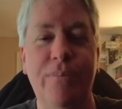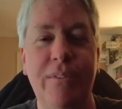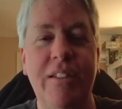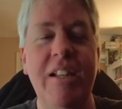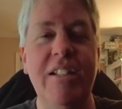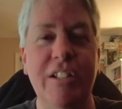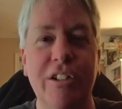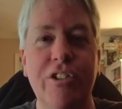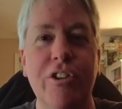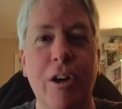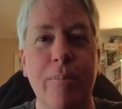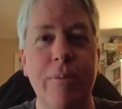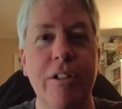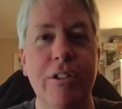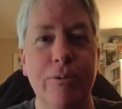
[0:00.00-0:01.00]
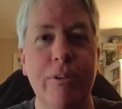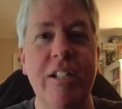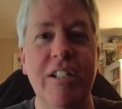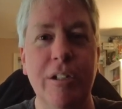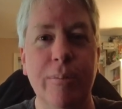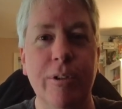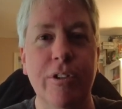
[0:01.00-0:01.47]
decent sharpness,
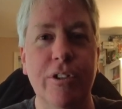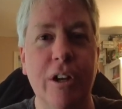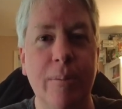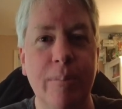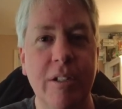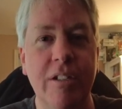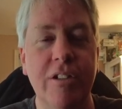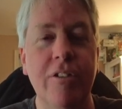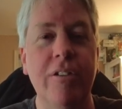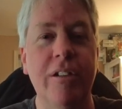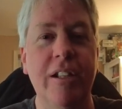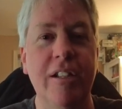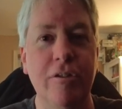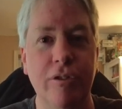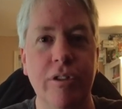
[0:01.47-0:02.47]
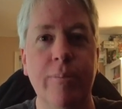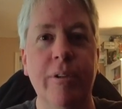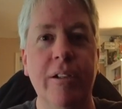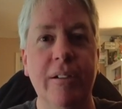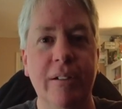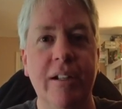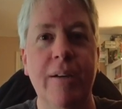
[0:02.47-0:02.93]
reasonable sharpness, certainly
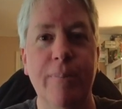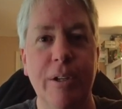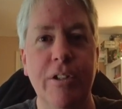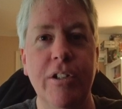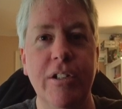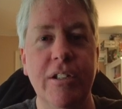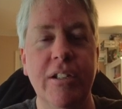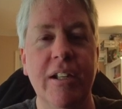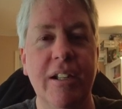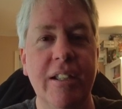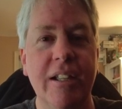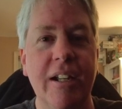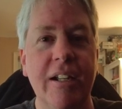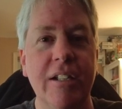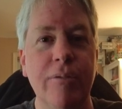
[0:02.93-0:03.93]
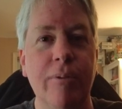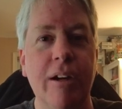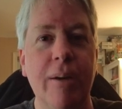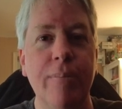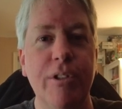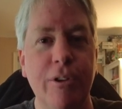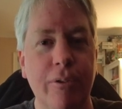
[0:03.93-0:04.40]
usable images, I think is what
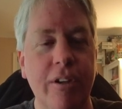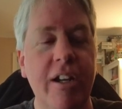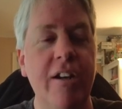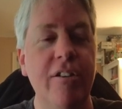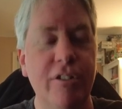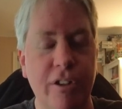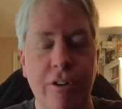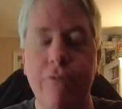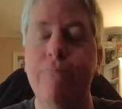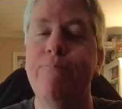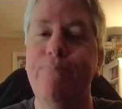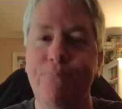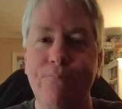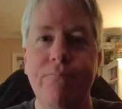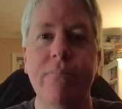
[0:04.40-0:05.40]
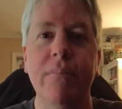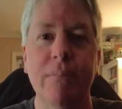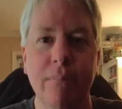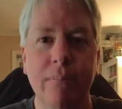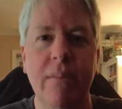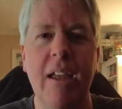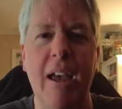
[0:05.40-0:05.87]
I'm showing here. So
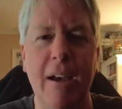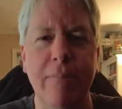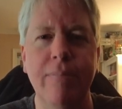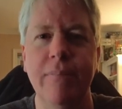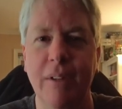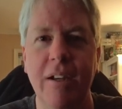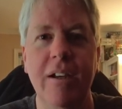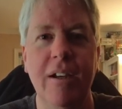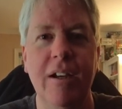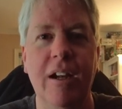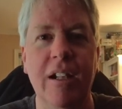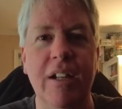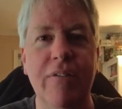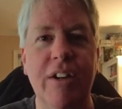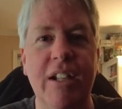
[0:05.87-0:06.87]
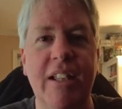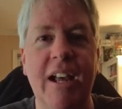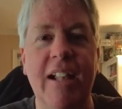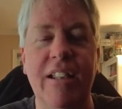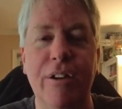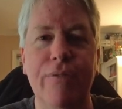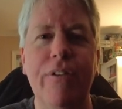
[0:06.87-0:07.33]
yeah, I'll leave it at
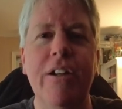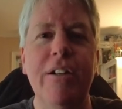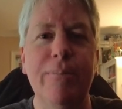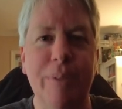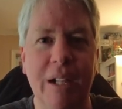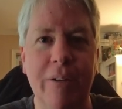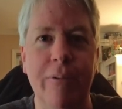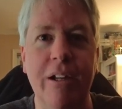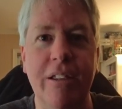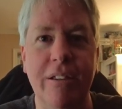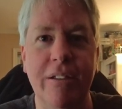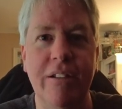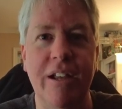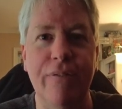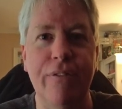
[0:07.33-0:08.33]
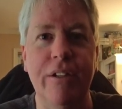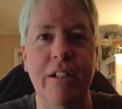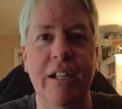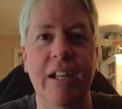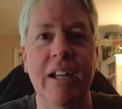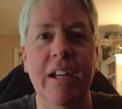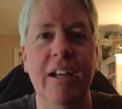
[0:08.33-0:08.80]
that. They're fun to play with,
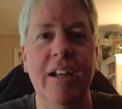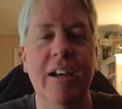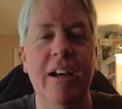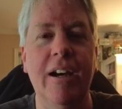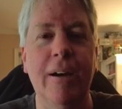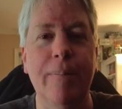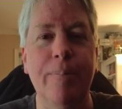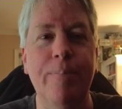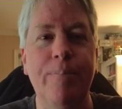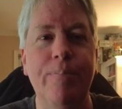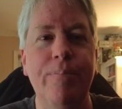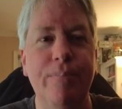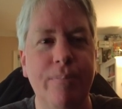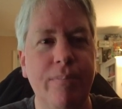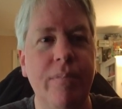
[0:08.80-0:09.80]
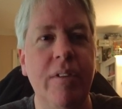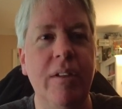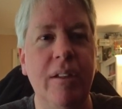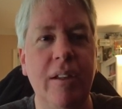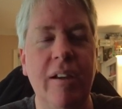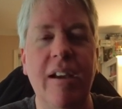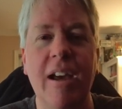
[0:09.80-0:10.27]
definitely.
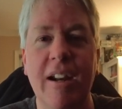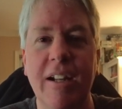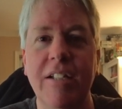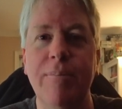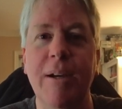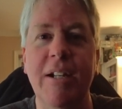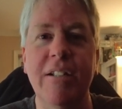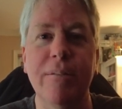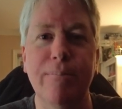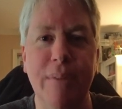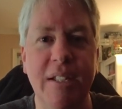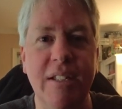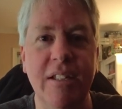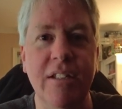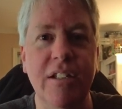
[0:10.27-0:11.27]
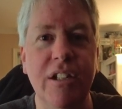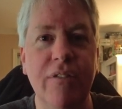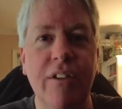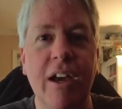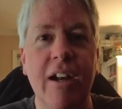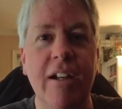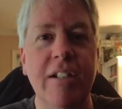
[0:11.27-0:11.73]
You got to expect some misses.
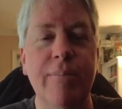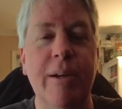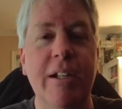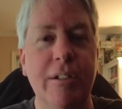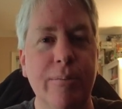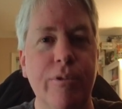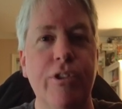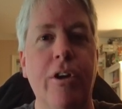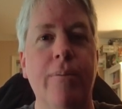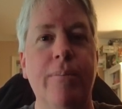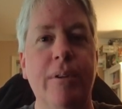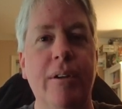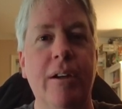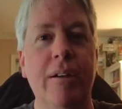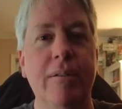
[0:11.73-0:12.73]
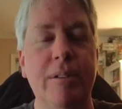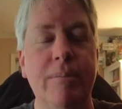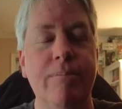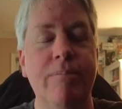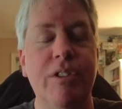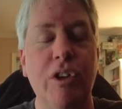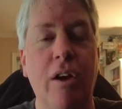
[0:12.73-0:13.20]
You've got to expect some sharp
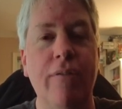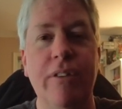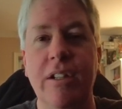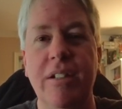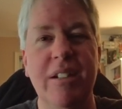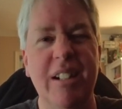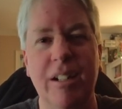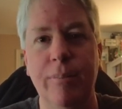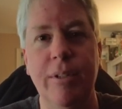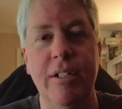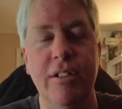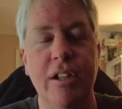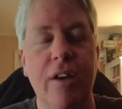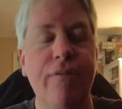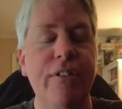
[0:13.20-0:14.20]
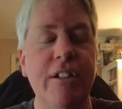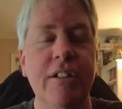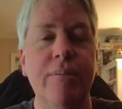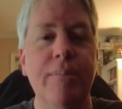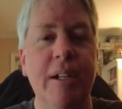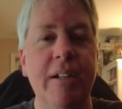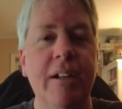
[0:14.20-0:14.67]
softness, a little bit of
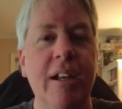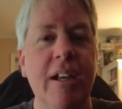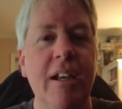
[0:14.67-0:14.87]
softness, but